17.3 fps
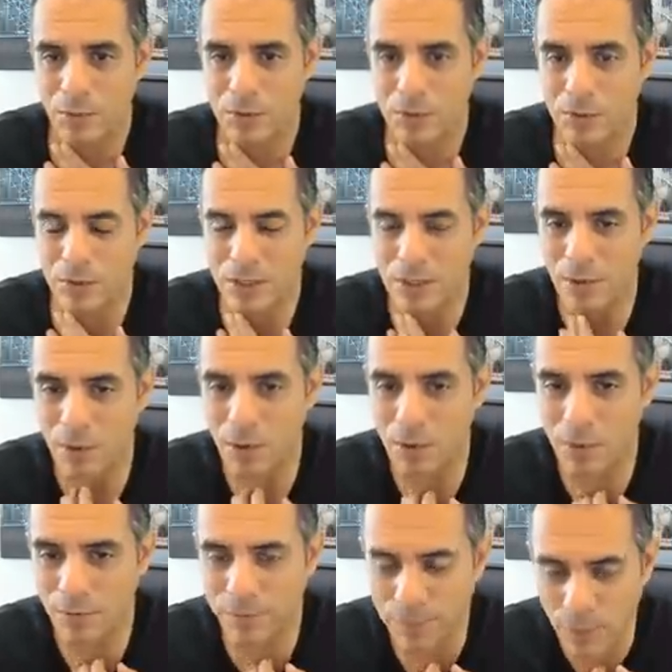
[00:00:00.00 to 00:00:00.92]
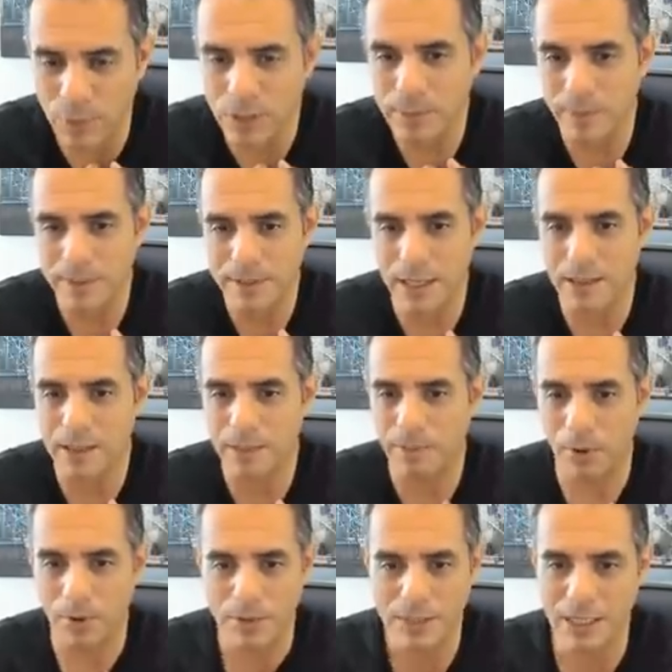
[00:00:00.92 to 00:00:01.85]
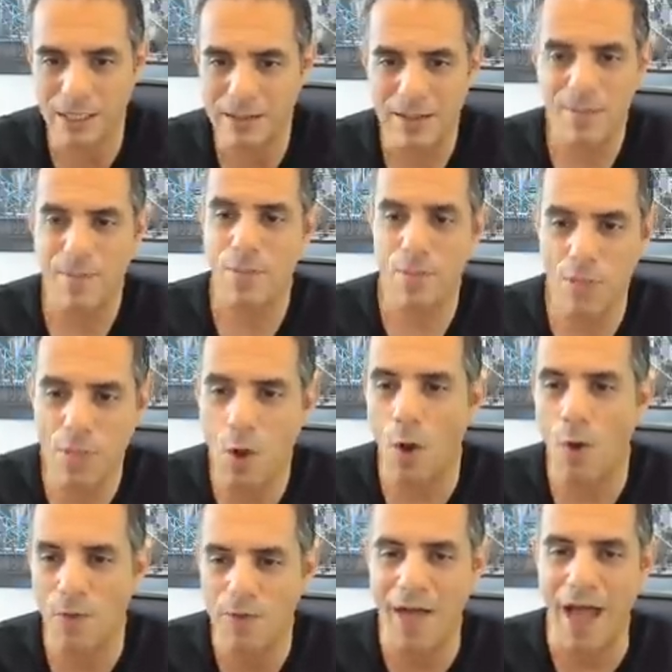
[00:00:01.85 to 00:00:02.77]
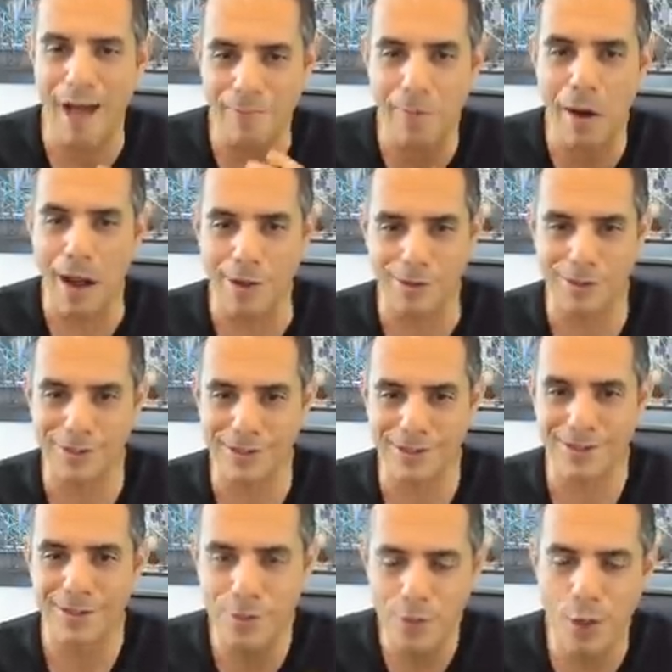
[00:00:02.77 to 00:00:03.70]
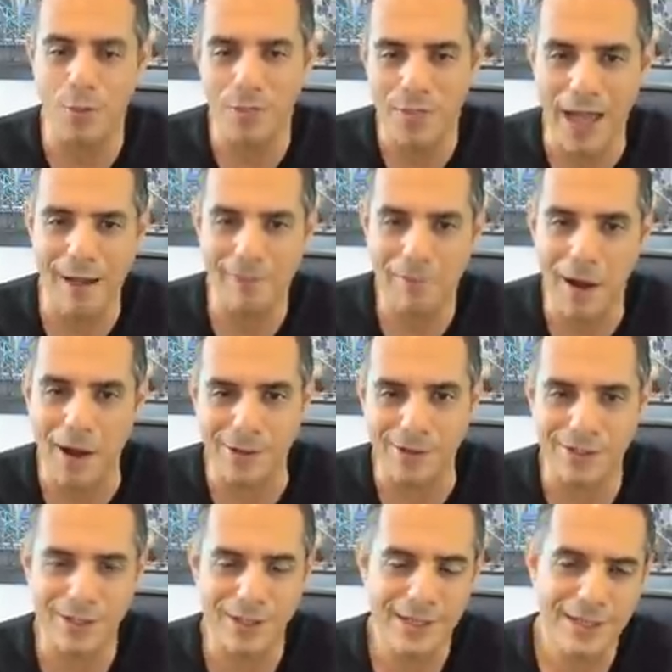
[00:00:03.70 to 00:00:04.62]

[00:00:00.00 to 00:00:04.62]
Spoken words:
to someone with 40% deposit, not that much, not that much.